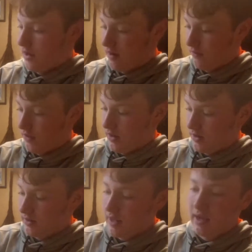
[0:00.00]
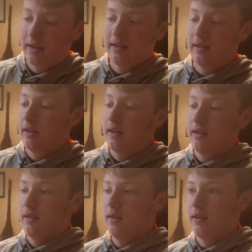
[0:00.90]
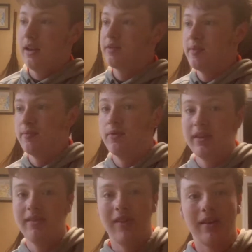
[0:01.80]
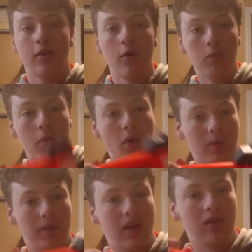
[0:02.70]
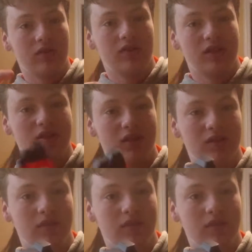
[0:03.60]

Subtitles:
have the stack at the attachment point to add more barrel extensions.